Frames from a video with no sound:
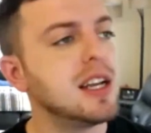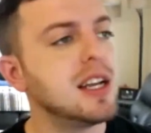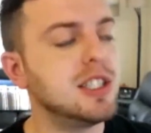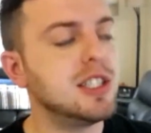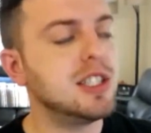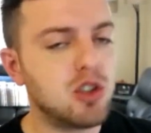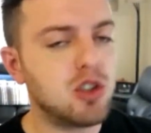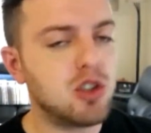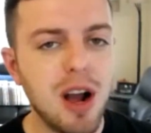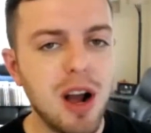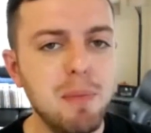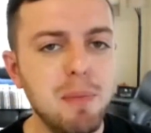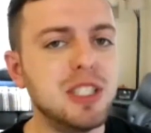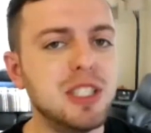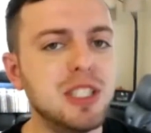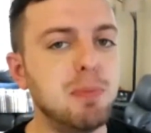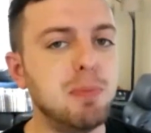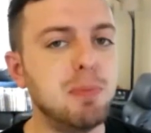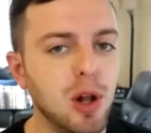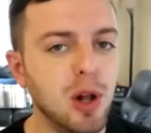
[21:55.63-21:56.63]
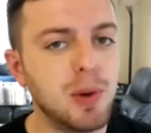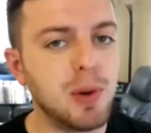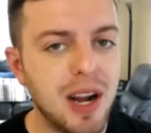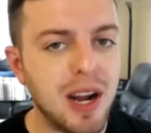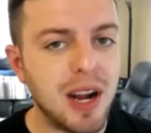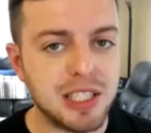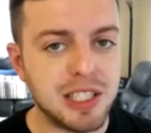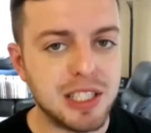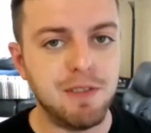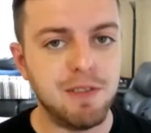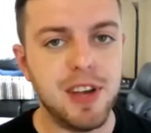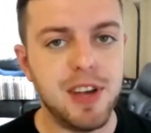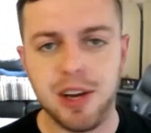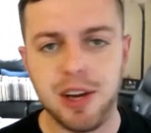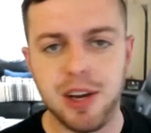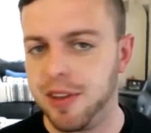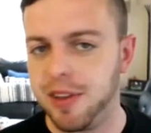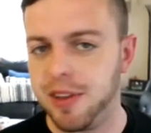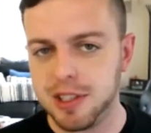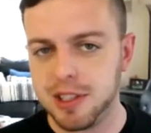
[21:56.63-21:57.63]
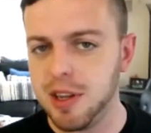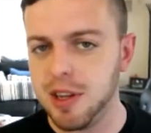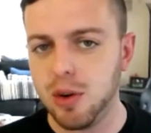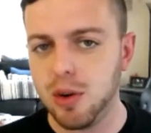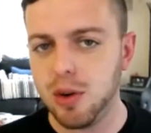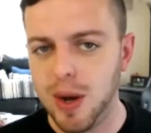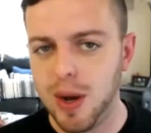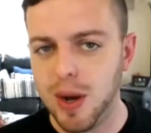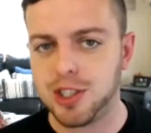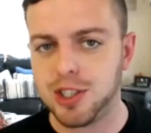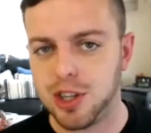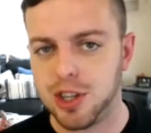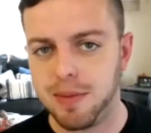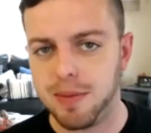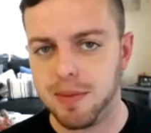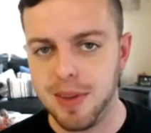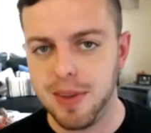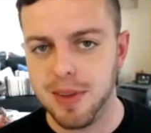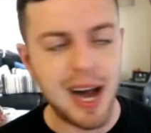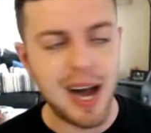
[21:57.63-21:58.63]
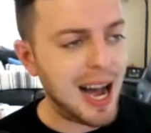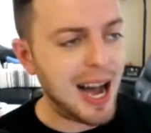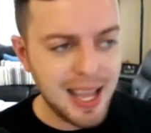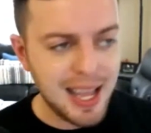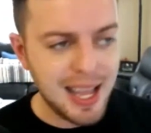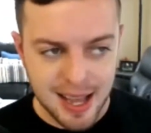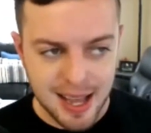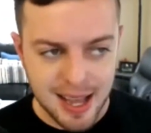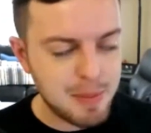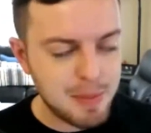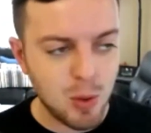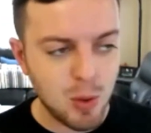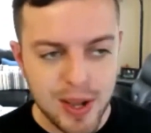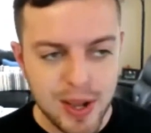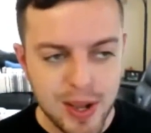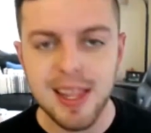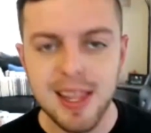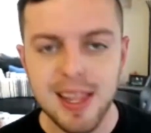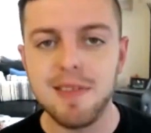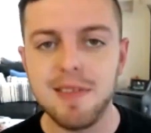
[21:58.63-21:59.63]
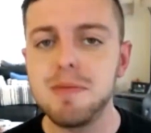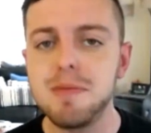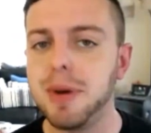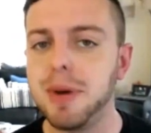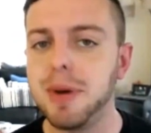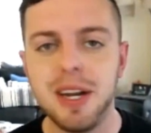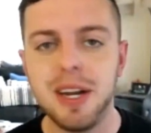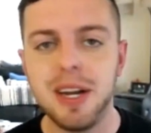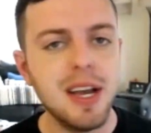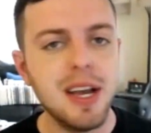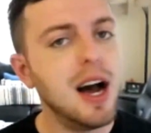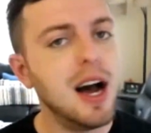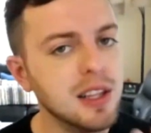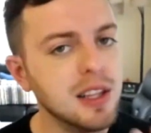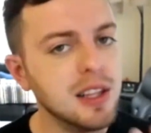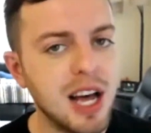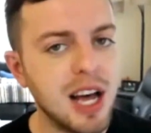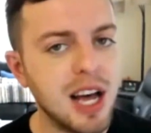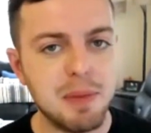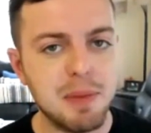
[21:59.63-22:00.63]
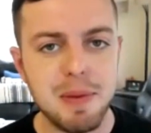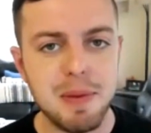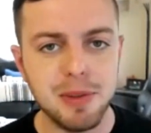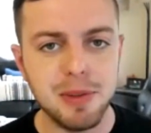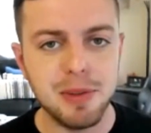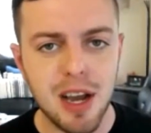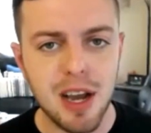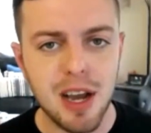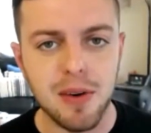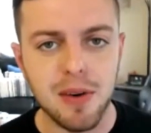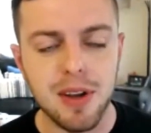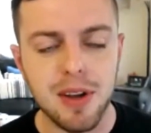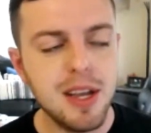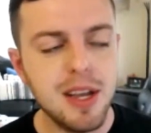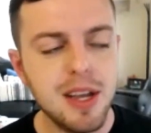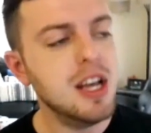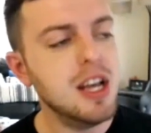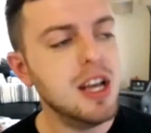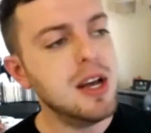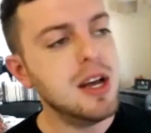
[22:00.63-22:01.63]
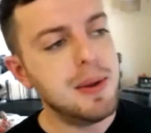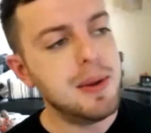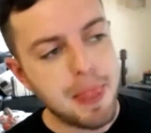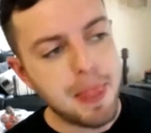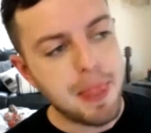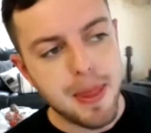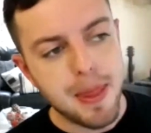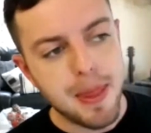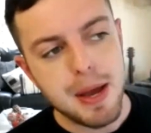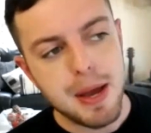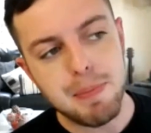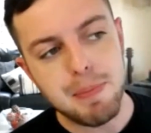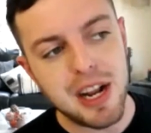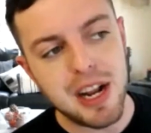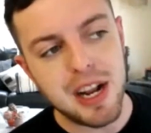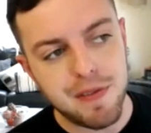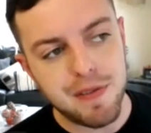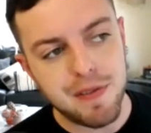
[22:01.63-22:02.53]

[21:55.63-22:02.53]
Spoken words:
Because Trump is a polarizing figure. There's no question. I mean, we love him, but a lot of people don't. But